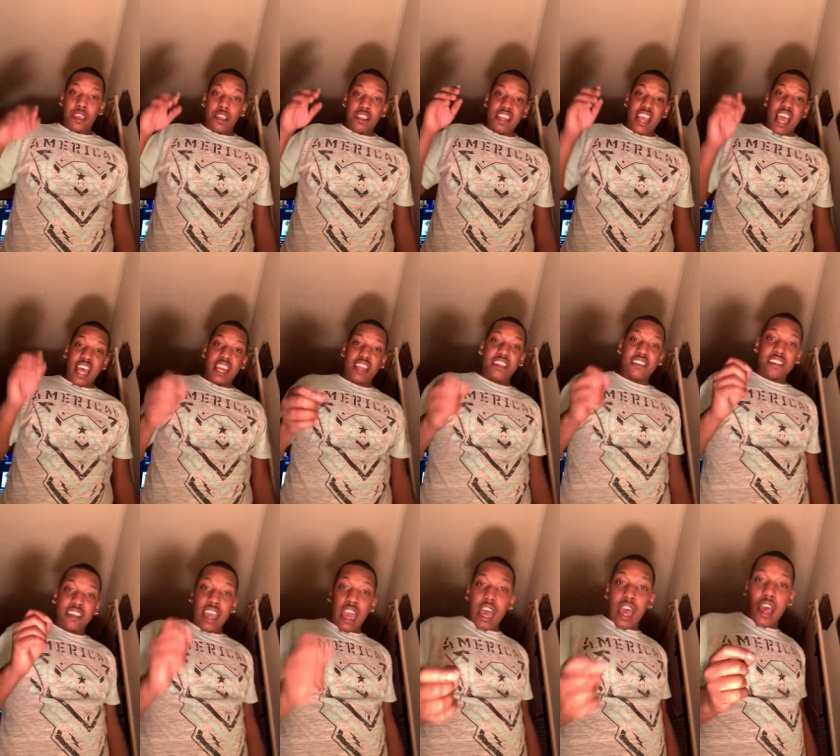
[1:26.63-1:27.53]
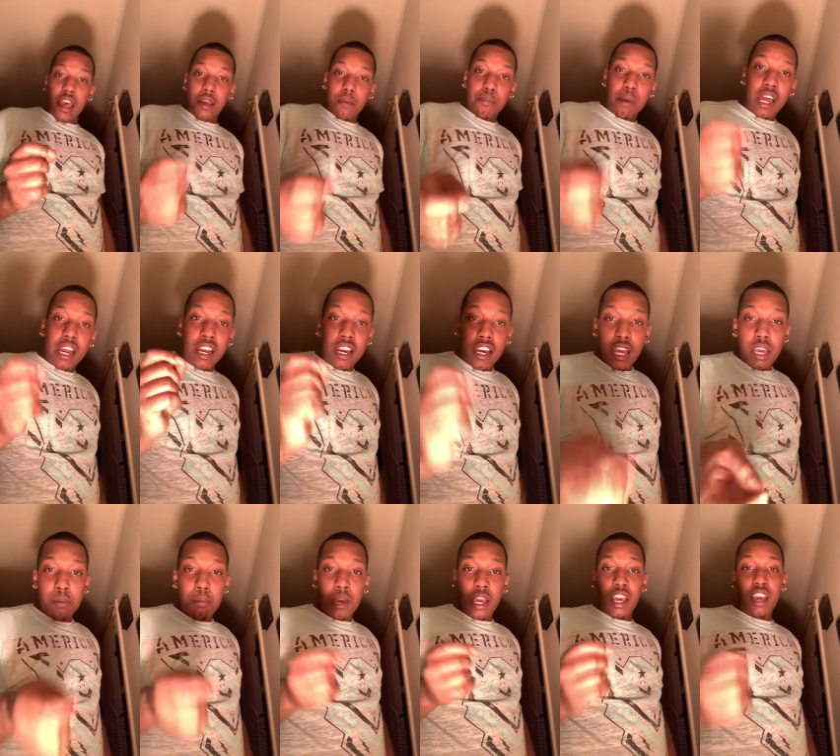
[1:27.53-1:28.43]
Now this guy by the
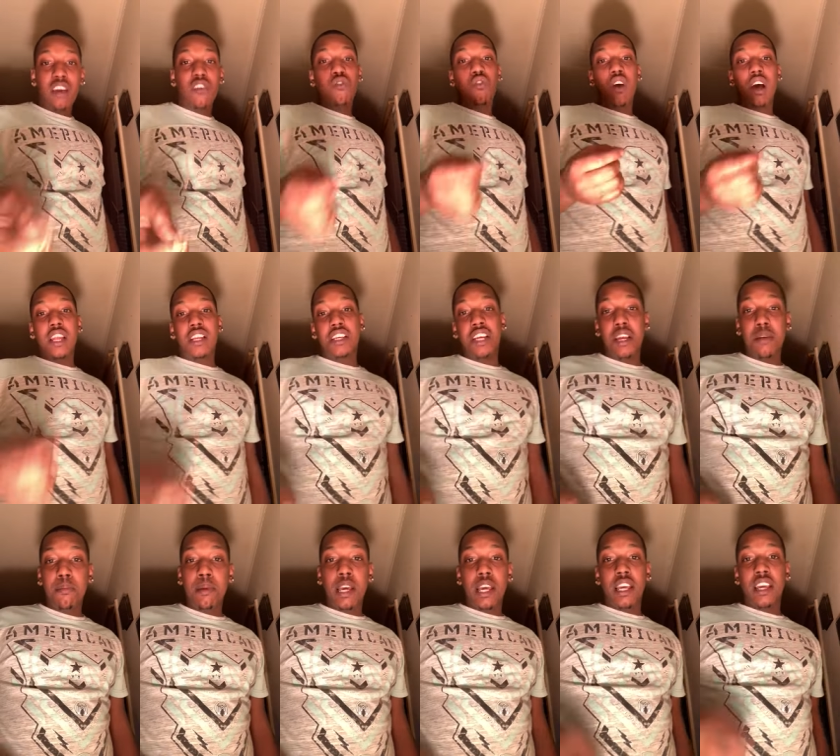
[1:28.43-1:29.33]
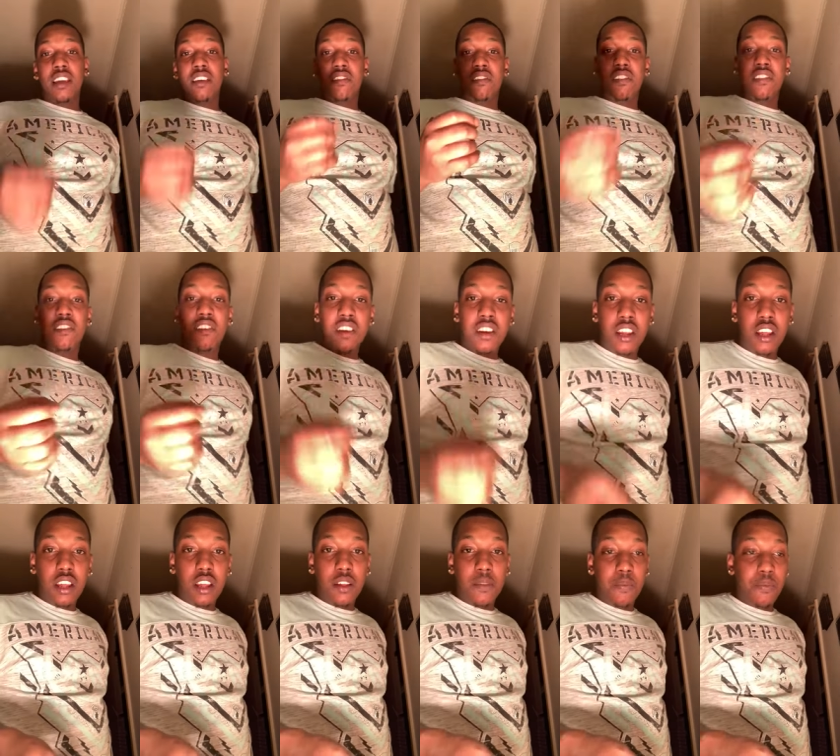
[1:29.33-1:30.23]
name of FYJ man, he's a
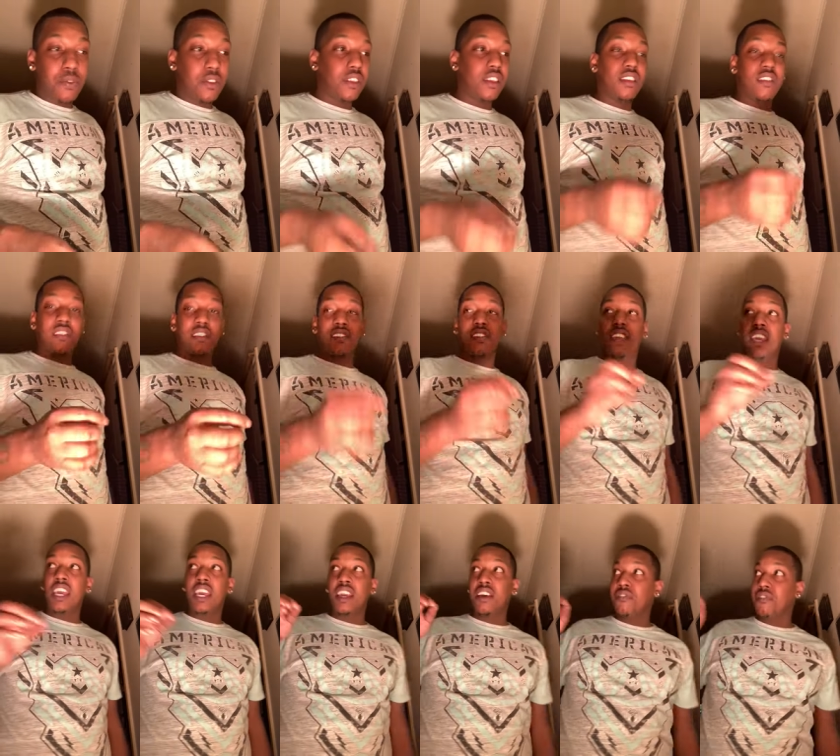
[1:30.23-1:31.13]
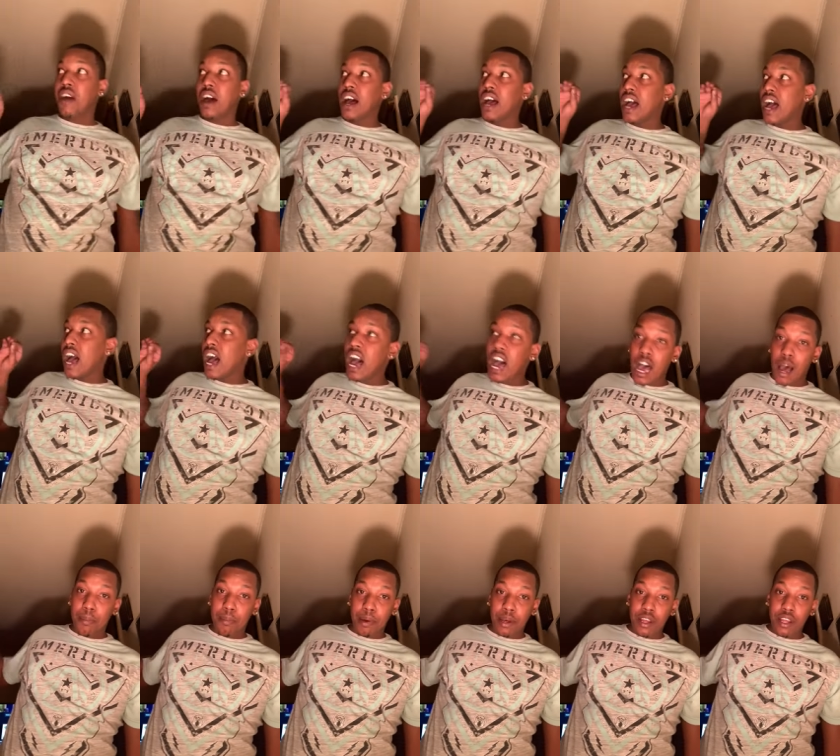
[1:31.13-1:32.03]
GD. This is King Von
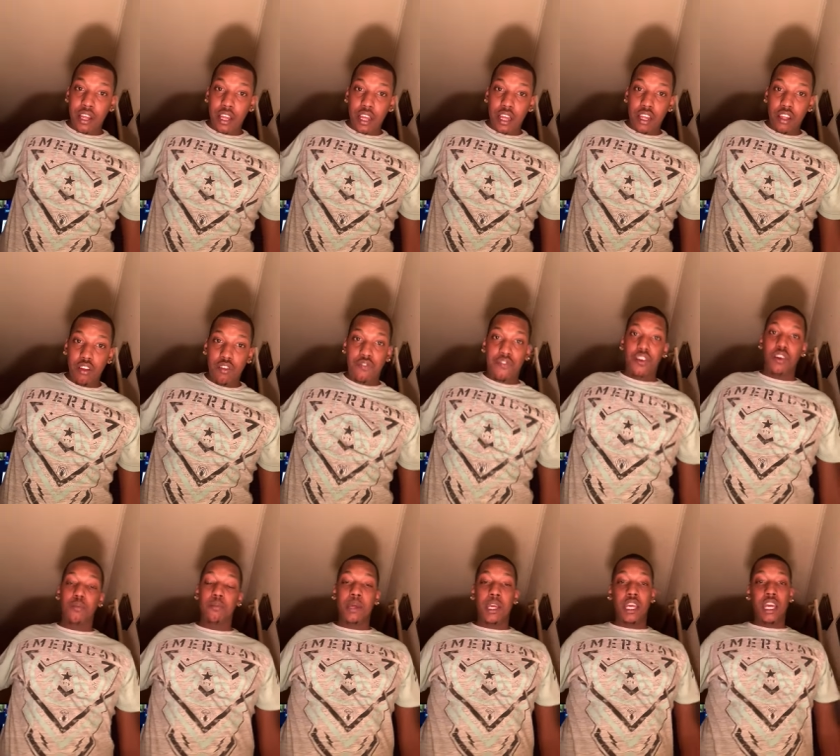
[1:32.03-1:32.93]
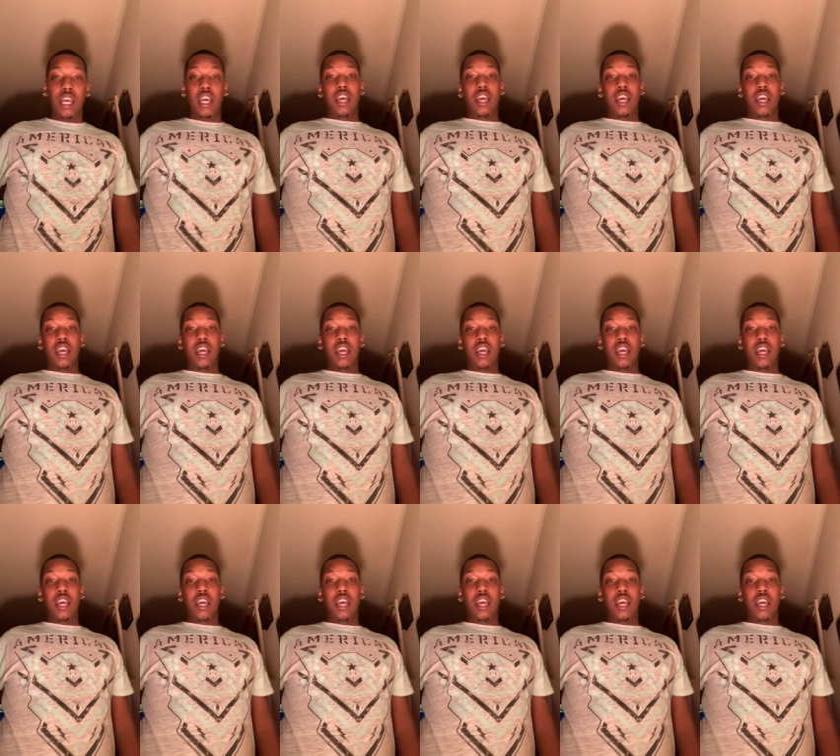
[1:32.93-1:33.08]
Op. You feel me?